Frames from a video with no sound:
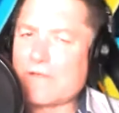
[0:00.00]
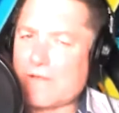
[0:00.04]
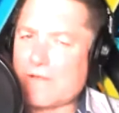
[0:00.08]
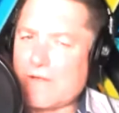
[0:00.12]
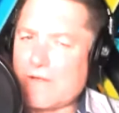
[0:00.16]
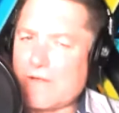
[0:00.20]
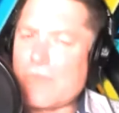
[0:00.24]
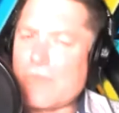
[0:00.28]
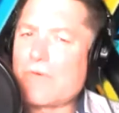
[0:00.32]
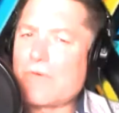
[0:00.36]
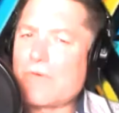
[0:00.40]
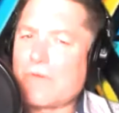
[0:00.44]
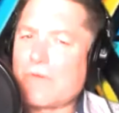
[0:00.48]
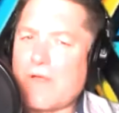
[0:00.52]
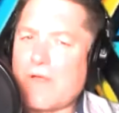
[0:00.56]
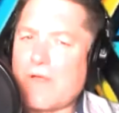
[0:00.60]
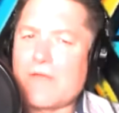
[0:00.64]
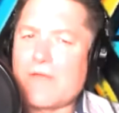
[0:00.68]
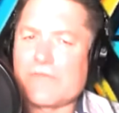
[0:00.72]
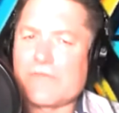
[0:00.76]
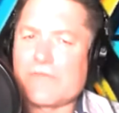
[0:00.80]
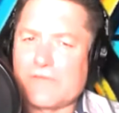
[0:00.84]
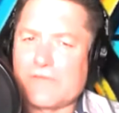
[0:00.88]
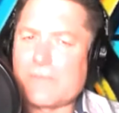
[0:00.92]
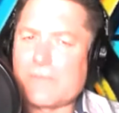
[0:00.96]
there were a lot of
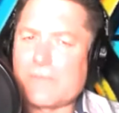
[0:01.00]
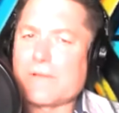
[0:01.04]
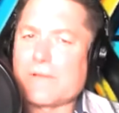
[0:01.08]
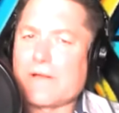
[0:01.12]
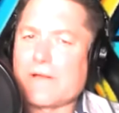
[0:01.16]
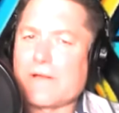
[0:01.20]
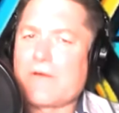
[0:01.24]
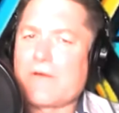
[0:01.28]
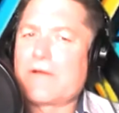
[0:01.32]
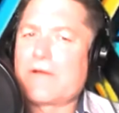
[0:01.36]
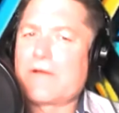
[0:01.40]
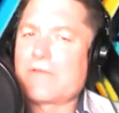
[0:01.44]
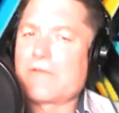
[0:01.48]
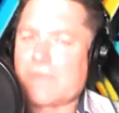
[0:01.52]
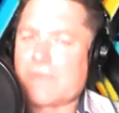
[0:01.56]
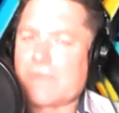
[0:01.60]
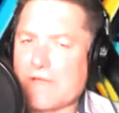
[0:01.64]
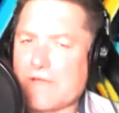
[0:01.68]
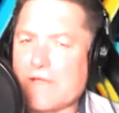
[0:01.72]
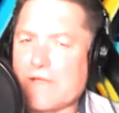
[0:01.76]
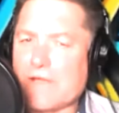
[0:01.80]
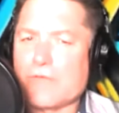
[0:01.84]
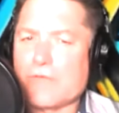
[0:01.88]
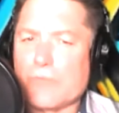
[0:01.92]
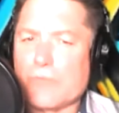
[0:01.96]
similarities that he
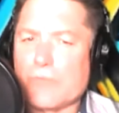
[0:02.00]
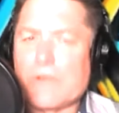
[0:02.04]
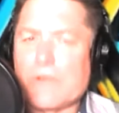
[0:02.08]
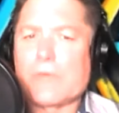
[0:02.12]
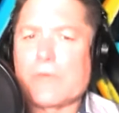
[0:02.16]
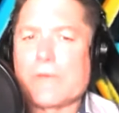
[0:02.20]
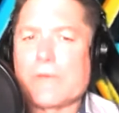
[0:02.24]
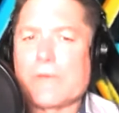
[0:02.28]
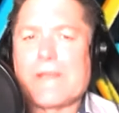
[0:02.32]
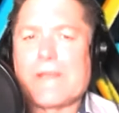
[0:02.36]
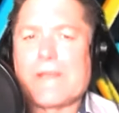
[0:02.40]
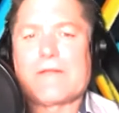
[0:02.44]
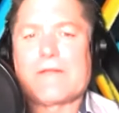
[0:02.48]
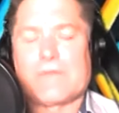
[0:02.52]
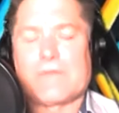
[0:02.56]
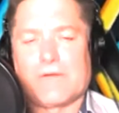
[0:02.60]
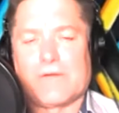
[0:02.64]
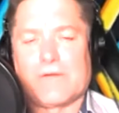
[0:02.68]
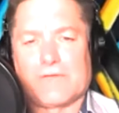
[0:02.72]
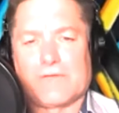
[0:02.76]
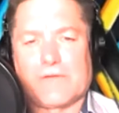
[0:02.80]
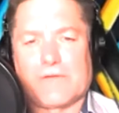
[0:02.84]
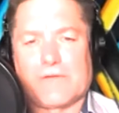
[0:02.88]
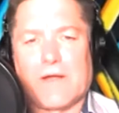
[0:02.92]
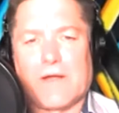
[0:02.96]
could really relate to
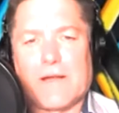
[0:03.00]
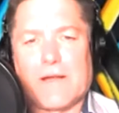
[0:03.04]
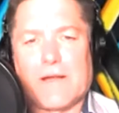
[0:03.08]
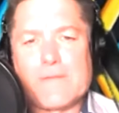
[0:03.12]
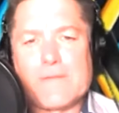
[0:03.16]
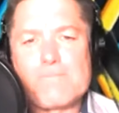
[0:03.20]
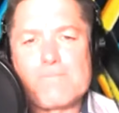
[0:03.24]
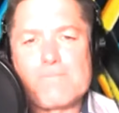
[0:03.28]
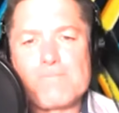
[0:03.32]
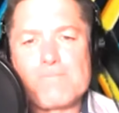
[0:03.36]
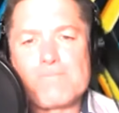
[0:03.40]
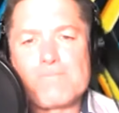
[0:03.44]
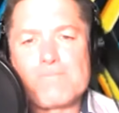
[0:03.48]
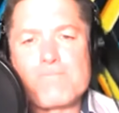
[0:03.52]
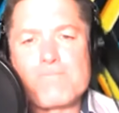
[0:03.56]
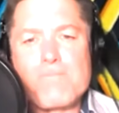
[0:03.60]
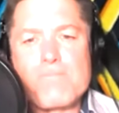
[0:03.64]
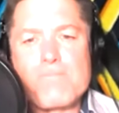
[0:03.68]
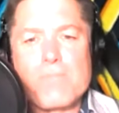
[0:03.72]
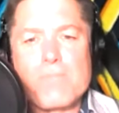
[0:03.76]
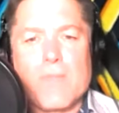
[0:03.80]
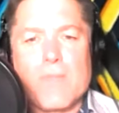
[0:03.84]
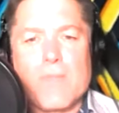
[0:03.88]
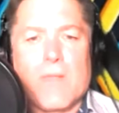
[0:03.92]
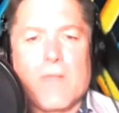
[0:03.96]
this guy.
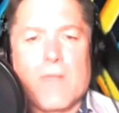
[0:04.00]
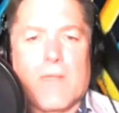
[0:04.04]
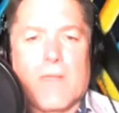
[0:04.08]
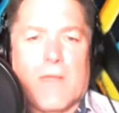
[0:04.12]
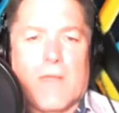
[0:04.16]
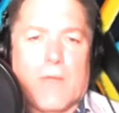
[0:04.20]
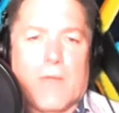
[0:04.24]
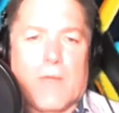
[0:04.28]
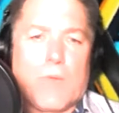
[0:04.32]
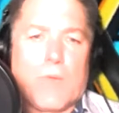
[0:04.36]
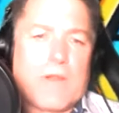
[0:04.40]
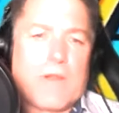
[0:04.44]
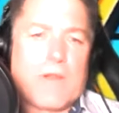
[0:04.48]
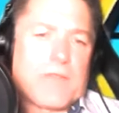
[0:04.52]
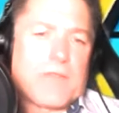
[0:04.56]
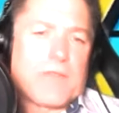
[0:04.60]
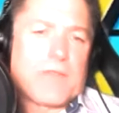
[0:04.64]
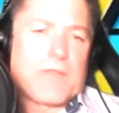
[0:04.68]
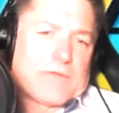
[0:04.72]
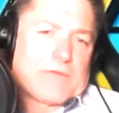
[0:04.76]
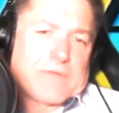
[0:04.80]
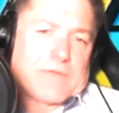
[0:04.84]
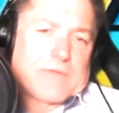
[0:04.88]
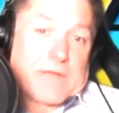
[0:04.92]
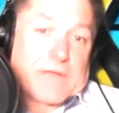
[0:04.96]
And one of the
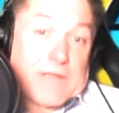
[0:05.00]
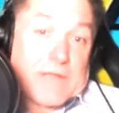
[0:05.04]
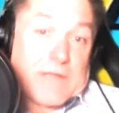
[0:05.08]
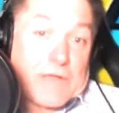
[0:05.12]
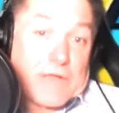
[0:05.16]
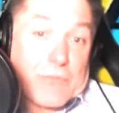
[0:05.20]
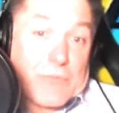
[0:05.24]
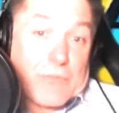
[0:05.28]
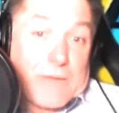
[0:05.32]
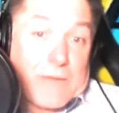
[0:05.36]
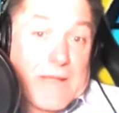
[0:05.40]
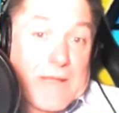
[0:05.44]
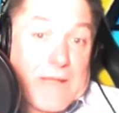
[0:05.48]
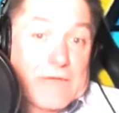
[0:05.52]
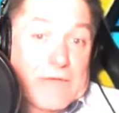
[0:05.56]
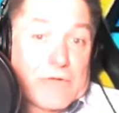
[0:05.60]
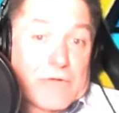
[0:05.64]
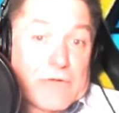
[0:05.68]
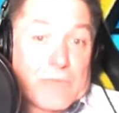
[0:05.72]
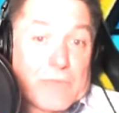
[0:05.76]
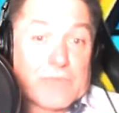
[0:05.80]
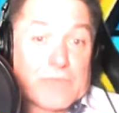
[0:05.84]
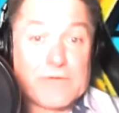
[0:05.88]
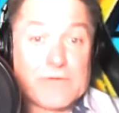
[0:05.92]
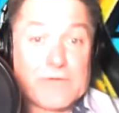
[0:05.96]
things that he could relate to
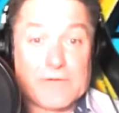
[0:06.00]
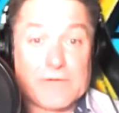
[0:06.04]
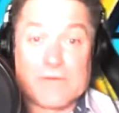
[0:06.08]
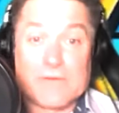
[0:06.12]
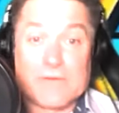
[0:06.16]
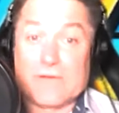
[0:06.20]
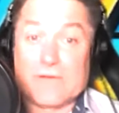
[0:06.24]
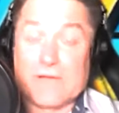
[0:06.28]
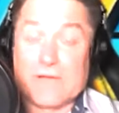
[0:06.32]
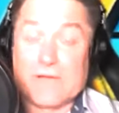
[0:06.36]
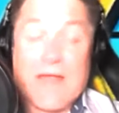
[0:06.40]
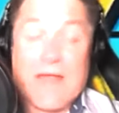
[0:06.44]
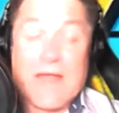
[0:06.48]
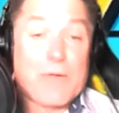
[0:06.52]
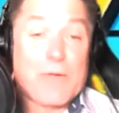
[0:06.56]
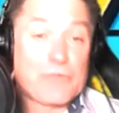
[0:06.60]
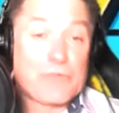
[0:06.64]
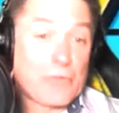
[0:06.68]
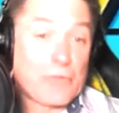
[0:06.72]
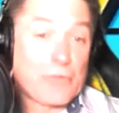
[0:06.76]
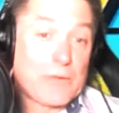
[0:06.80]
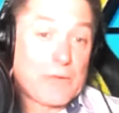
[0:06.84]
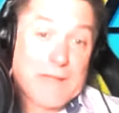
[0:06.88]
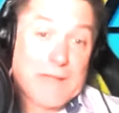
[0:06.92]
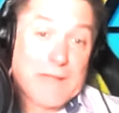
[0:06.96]
was that the guy was
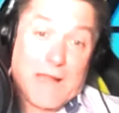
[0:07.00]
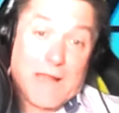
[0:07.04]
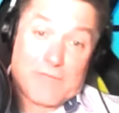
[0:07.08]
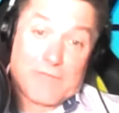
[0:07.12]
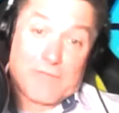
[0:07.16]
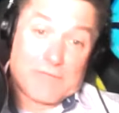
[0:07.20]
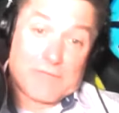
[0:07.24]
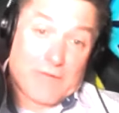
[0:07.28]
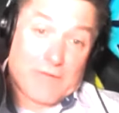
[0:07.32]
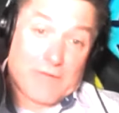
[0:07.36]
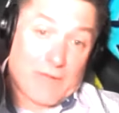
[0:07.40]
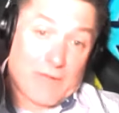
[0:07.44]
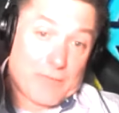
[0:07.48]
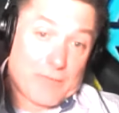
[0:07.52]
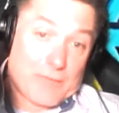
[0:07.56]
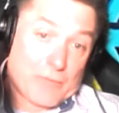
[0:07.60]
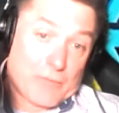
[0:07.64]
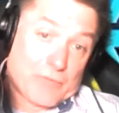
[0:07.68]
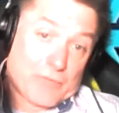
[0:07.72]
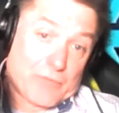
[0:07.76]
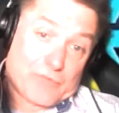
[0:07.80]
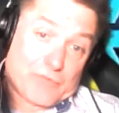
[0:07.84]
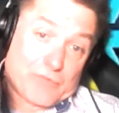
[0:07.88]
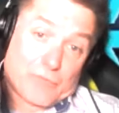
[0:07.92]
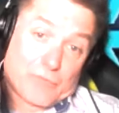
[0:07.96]
totally out of his element,
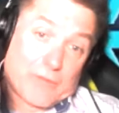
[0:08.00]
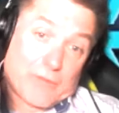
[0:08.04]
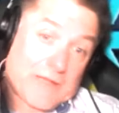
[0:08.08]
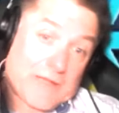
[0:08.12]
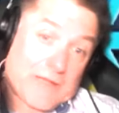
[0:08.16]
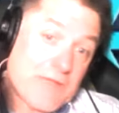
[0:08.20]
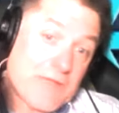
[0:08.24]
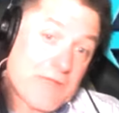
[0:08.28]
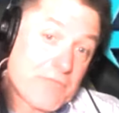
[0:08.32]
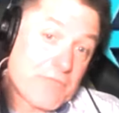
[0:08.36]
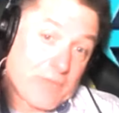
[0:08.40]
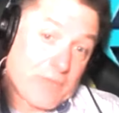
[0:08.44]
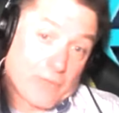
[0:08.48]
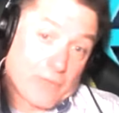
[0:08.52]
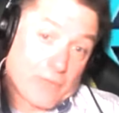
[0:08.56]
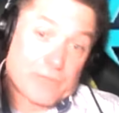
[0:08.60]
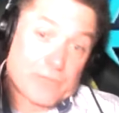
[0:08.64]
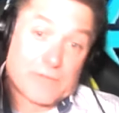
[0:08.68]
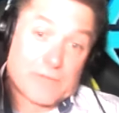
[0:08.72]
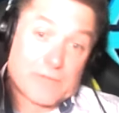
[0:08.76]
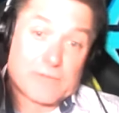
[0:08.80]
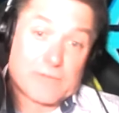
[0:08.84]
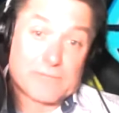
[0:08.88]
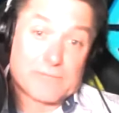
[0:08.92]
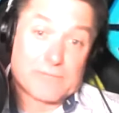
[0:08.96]
which is what he felt
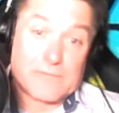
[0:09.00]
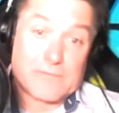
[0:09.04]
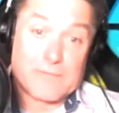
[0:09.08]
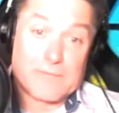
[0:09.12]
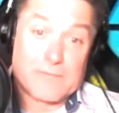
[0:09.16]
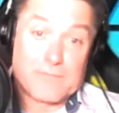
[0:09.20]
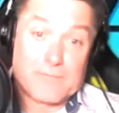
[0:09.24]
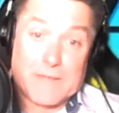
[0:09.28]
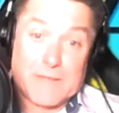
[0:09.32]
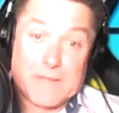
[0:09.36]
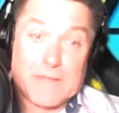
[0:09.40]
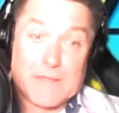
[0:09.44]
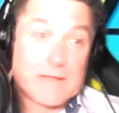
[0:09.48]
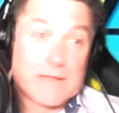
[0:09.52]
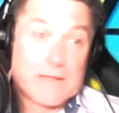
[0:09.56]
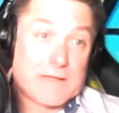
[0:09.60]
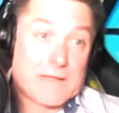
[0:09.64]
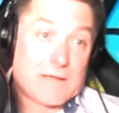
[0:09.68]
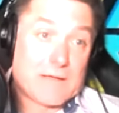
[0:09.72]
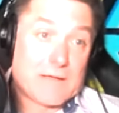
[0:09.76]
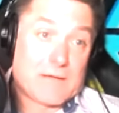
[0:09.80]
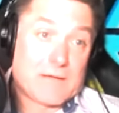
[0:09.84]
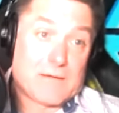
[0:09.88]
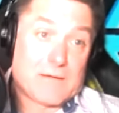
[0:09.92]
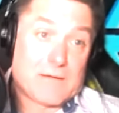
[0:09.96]
being
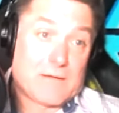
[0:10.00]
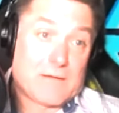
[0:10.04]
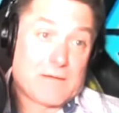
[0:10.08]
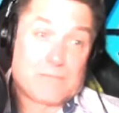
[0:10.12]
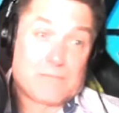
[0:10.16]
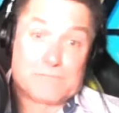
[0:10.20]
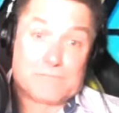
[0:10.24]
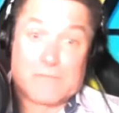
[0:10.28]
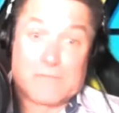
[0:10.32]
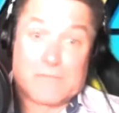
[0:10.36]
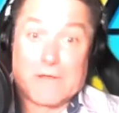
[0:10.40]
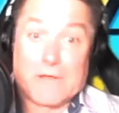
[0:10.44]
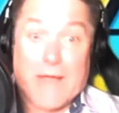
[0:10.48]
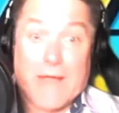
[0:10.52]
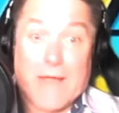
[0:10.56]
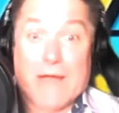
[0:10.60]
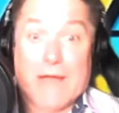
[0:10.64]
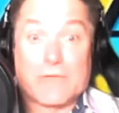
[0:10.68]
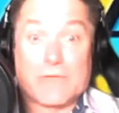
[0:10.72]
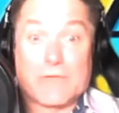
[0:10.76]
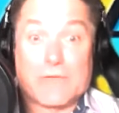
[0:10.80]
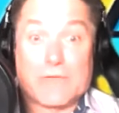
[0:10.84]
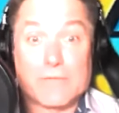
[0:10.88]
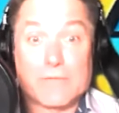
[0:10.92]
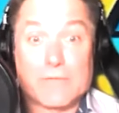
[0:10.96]
an
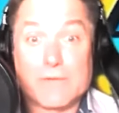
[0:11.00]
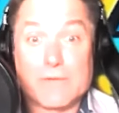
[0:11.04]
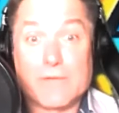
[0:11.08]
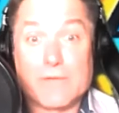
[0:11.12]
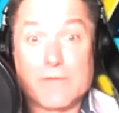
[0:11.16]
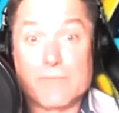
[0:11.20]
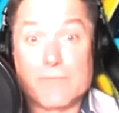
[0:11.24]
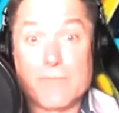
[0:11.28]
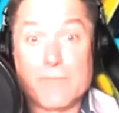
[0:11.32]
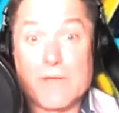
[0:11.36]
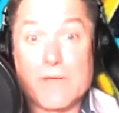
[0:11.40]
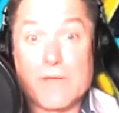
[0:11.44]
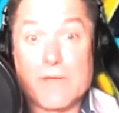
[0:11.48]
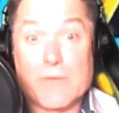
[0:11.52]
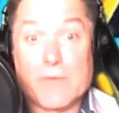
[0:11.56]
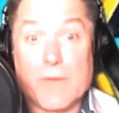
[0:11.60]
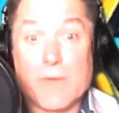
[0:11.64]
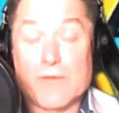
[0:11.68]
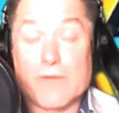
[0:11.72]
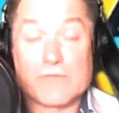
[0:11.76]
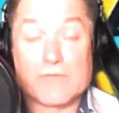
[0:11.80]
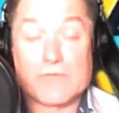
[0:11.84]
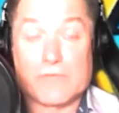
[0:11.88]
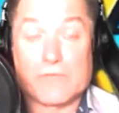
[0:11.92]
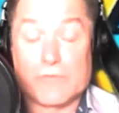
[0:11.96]
actor in many
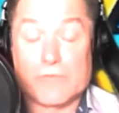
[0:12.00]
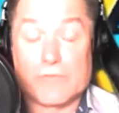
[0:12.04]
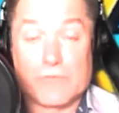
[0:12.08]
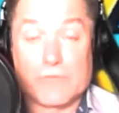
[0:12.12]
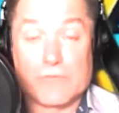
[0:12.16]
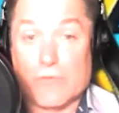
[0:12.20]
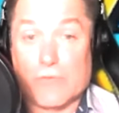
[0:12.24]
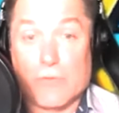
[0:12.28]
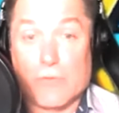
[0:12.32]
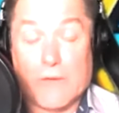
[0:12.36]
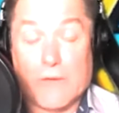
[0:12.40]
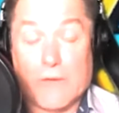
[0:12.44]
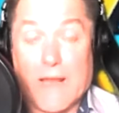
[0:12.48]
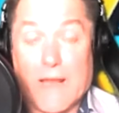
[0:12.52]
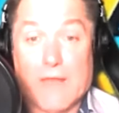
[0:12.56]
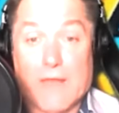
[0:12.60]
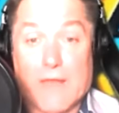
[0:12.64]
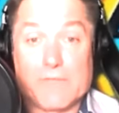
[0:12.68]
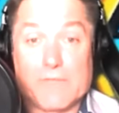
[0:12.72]
ways, totally out of